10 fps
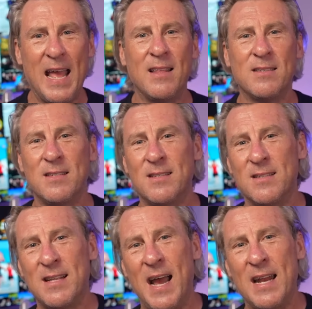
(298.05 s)
Again, this
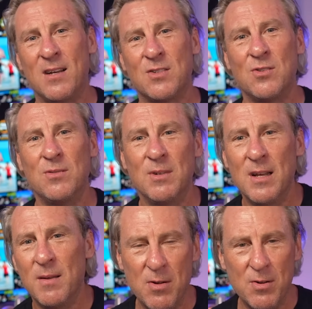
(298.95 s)
is a side hustle.
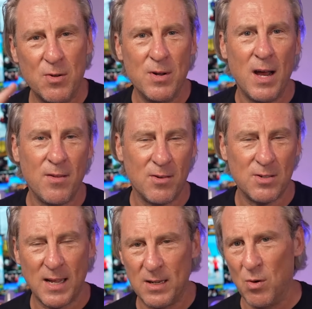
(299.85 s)
Maybe you're doing
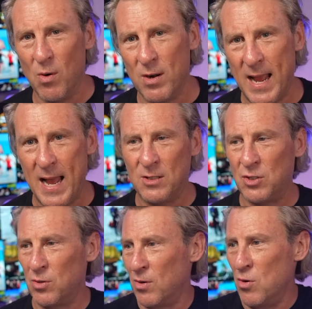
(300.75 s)
others like
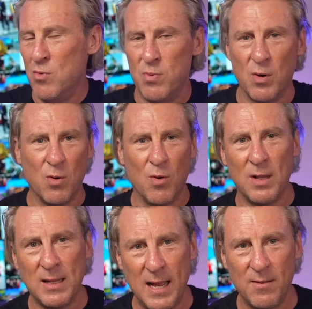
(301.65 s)
DoorDash or Uber
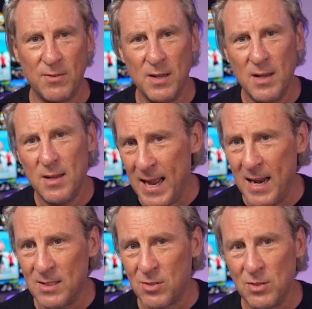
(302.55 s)
or Lyft. This
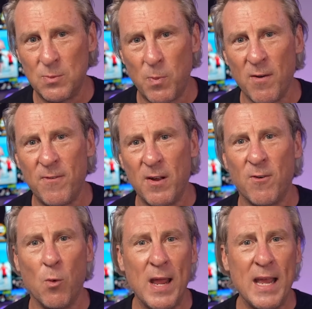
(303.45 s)
side hustle is perfect